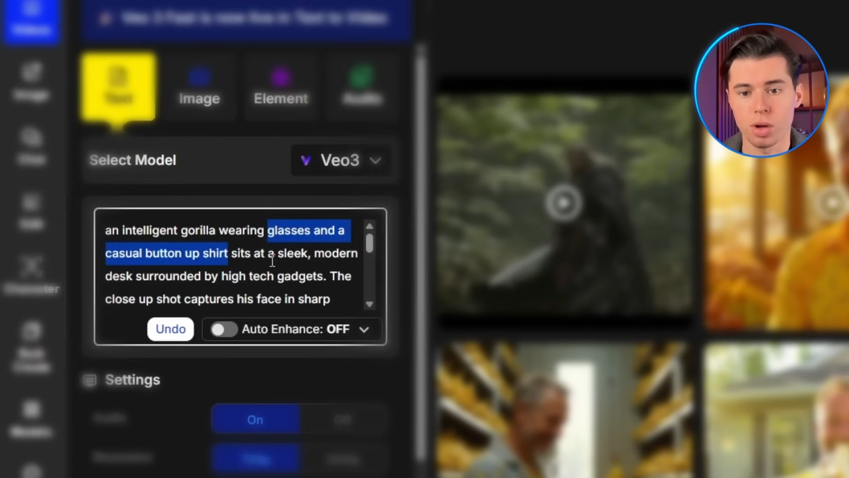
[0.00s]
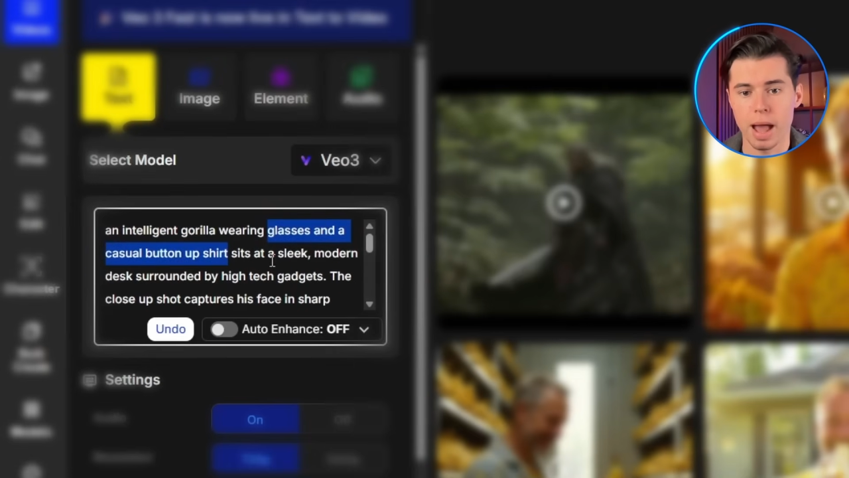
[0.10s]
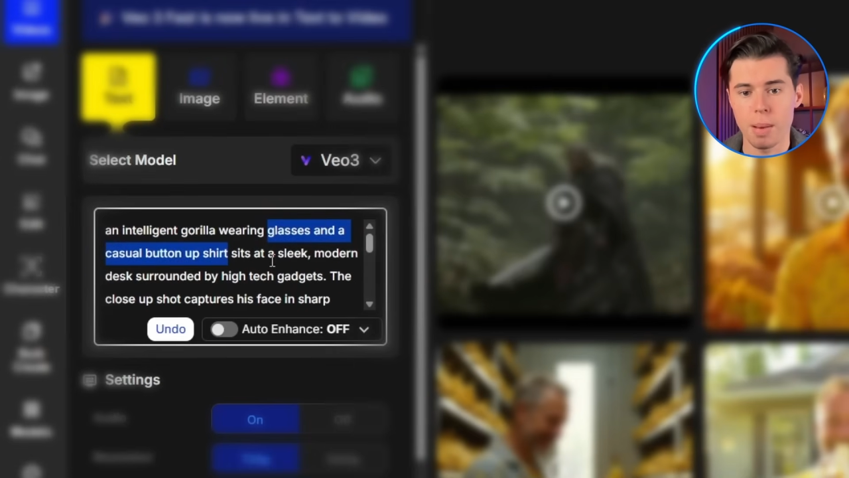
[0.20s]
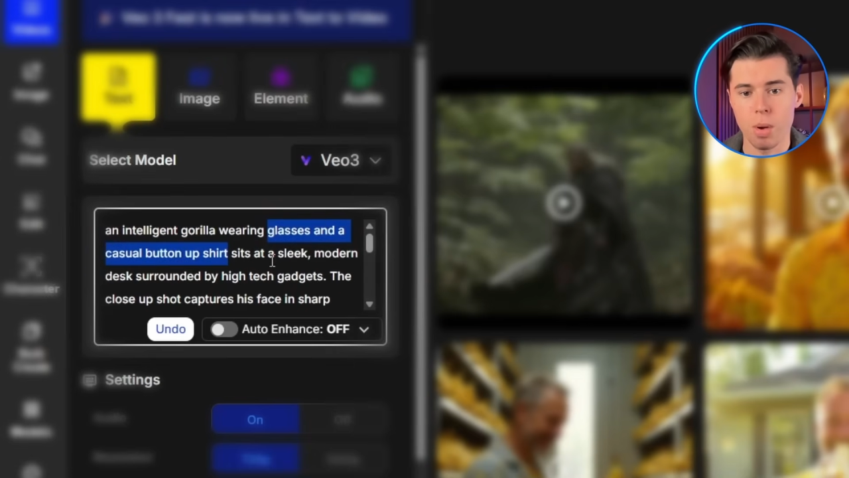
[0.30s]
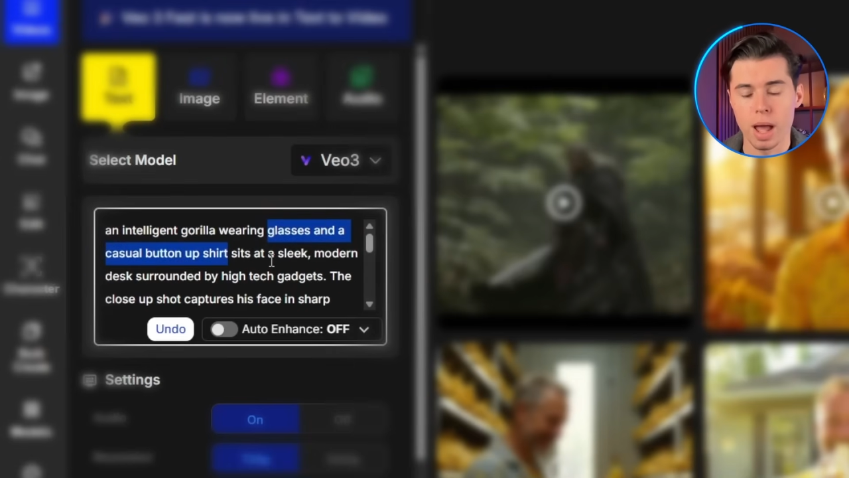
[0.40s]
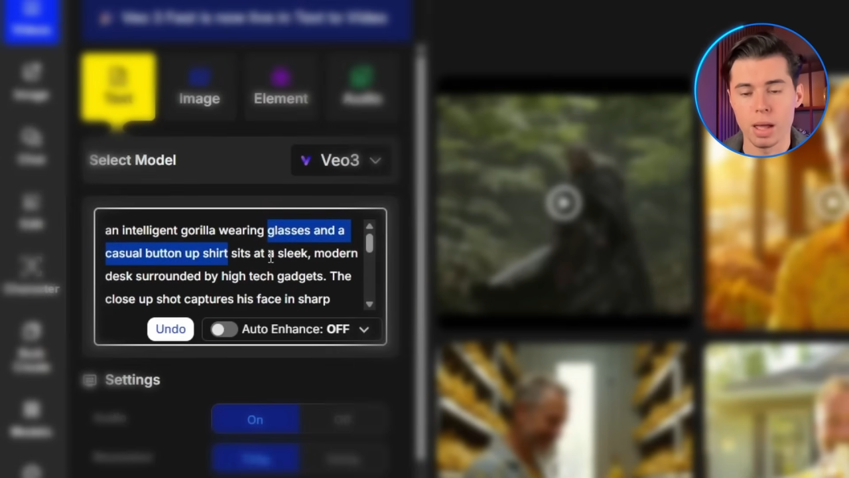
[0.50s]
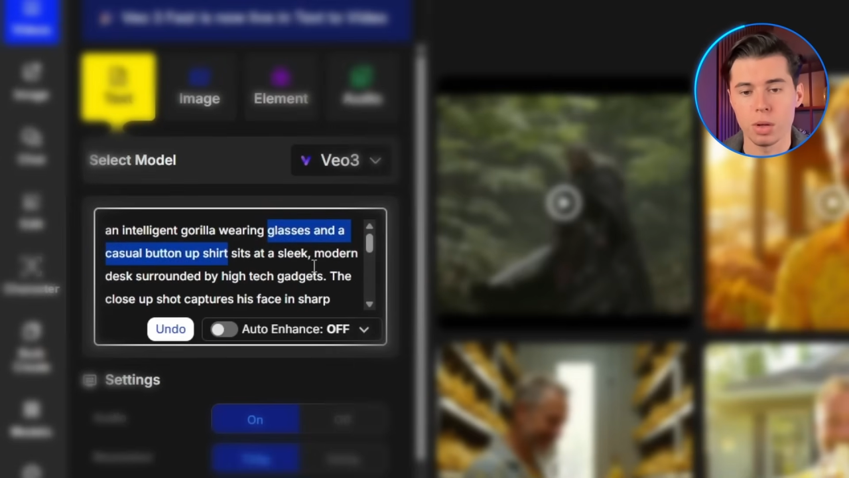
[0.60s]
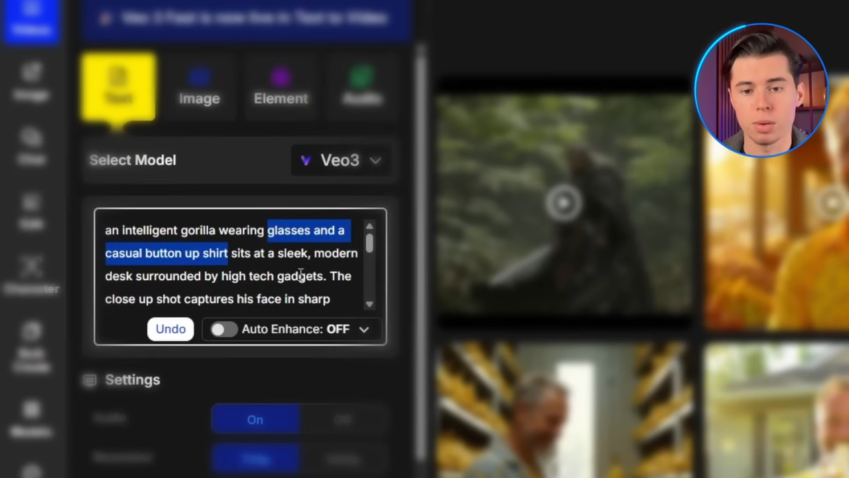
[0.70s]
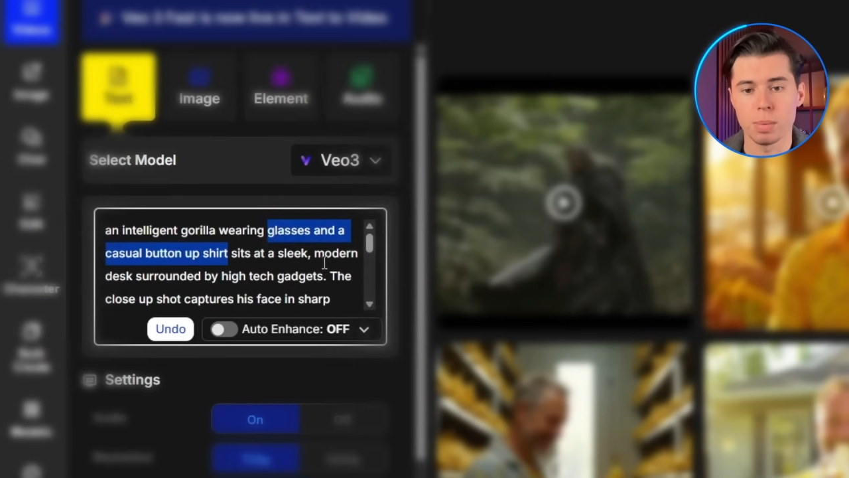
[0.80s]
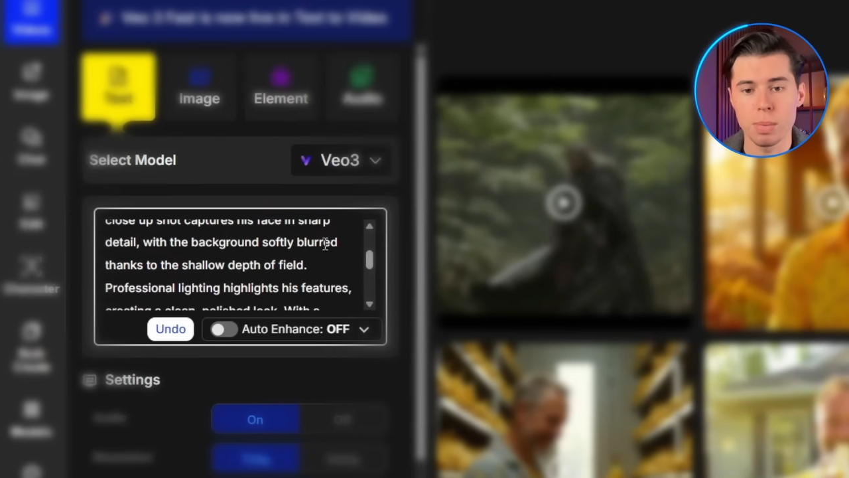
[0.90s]
camera
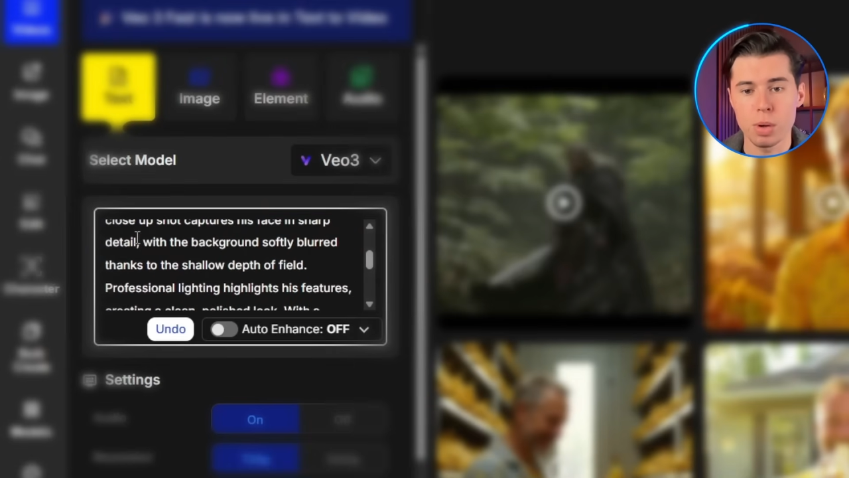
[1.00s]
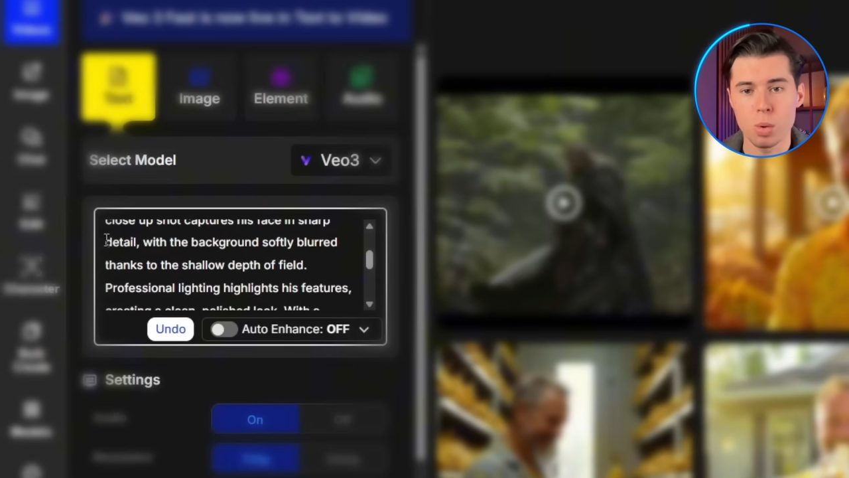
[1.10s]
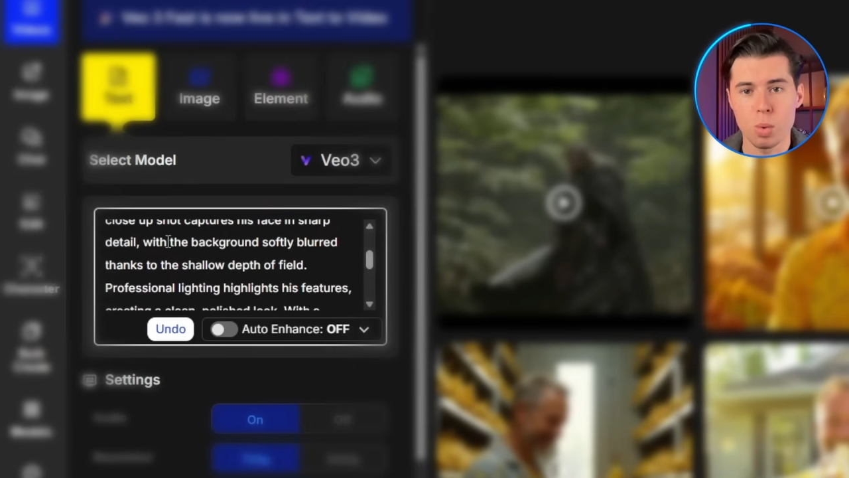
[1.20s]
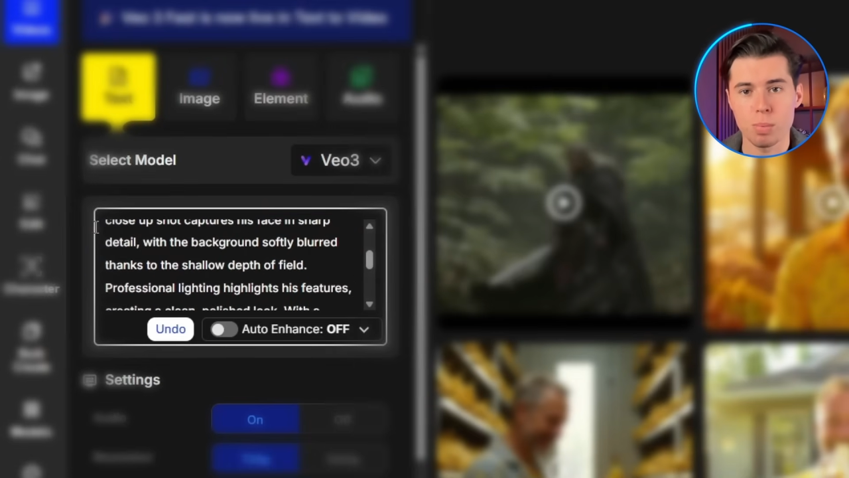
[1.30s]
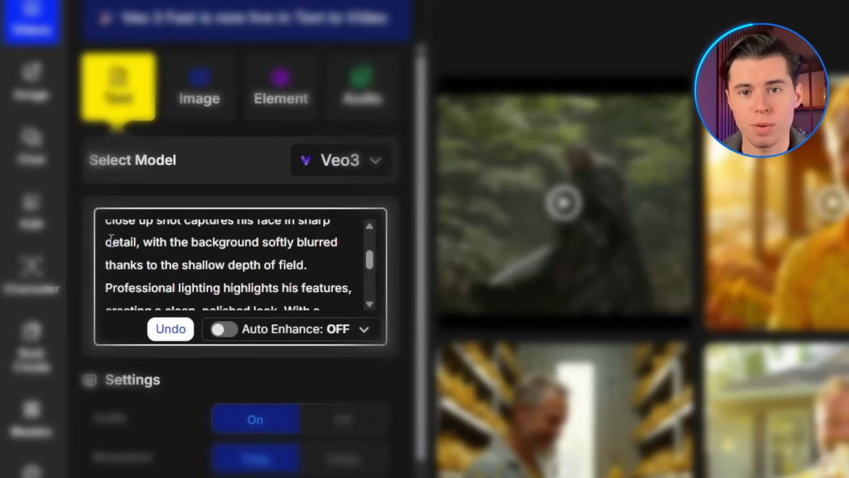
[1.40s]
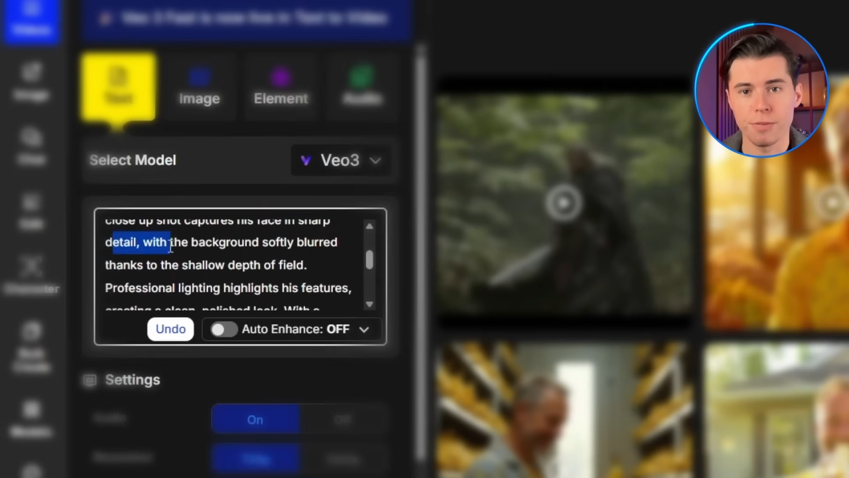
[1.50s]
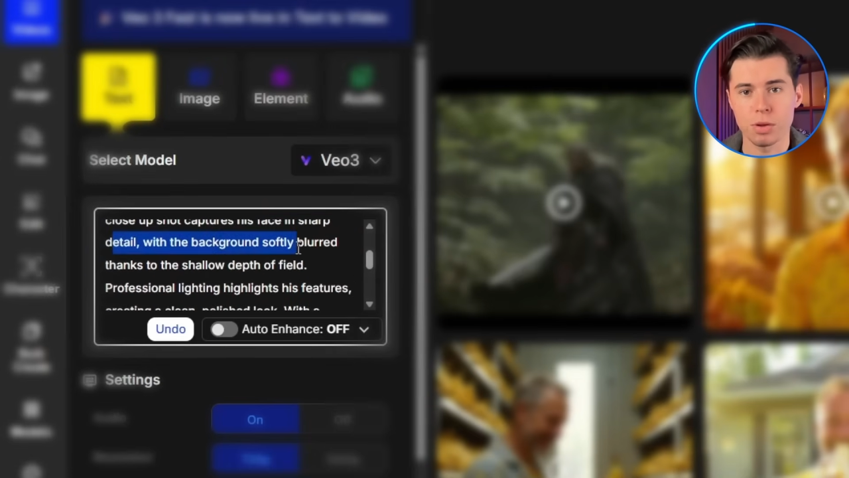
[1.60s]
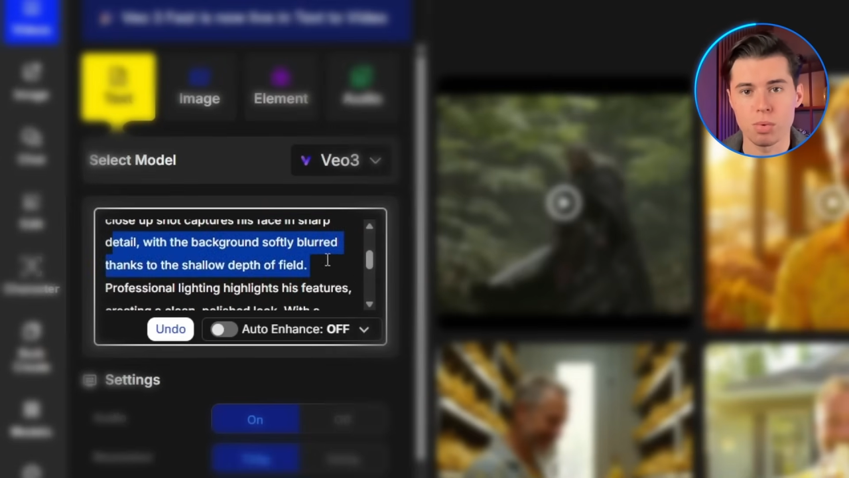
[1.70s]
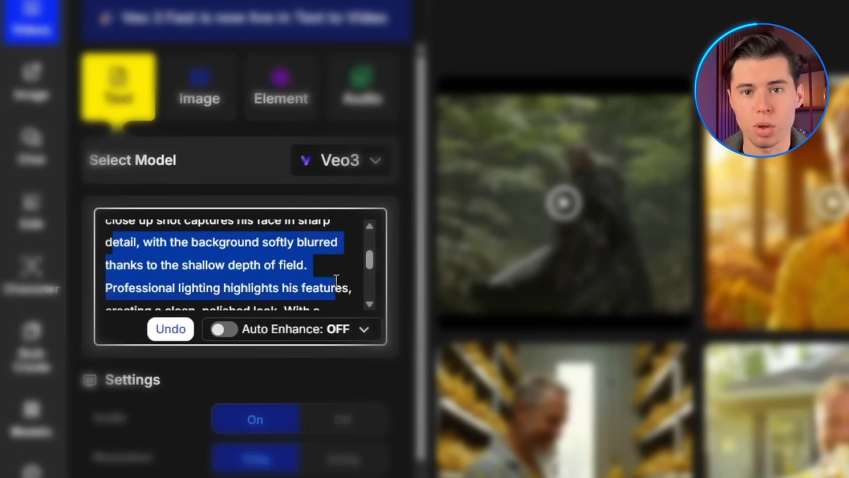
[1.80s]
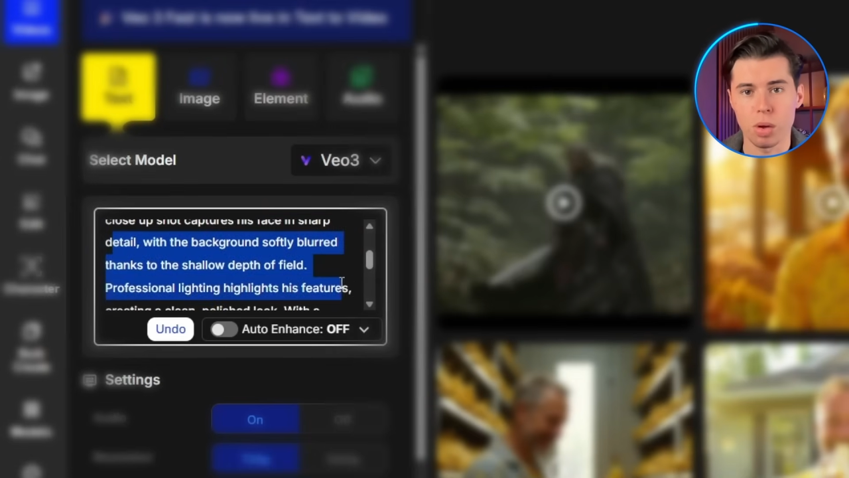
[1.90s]
angle in the middle with
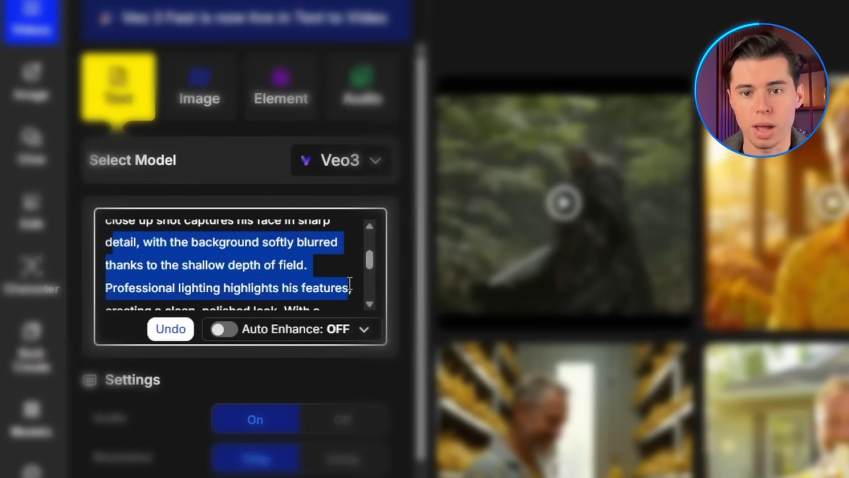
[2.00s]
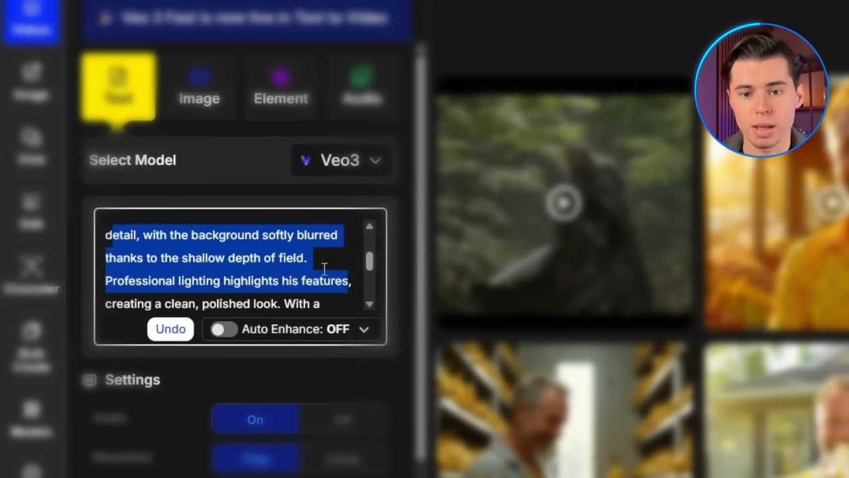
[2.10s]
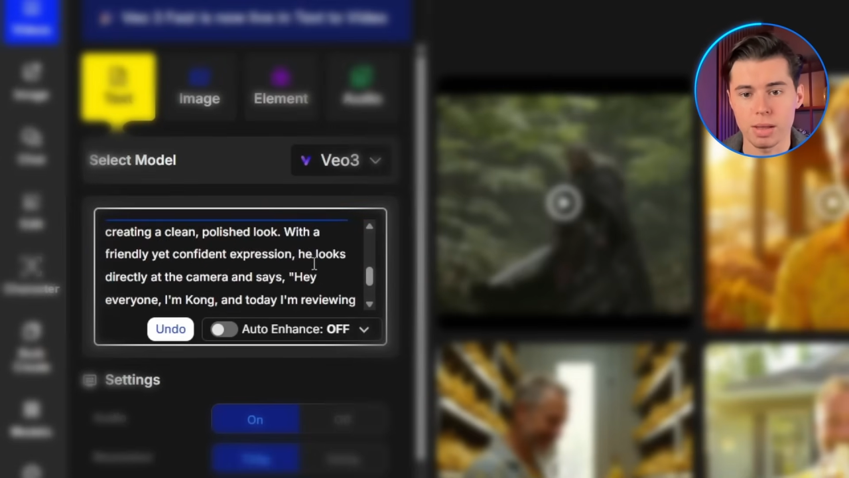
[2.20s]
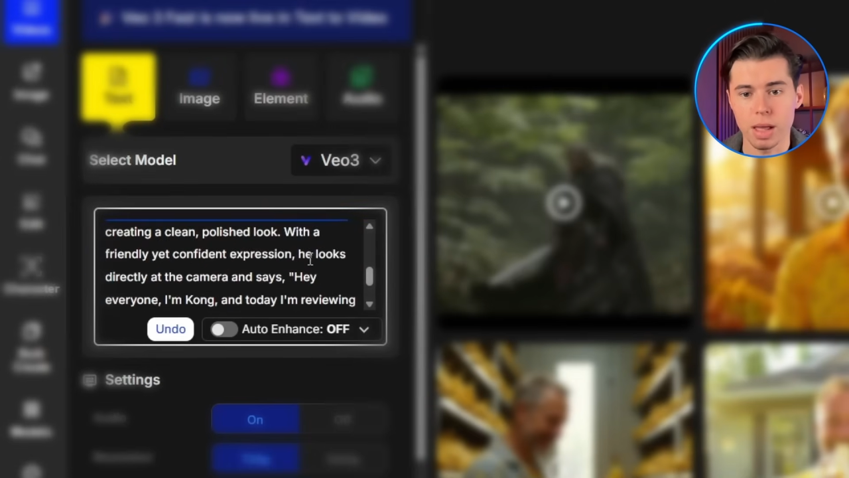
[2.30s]
professional lighting,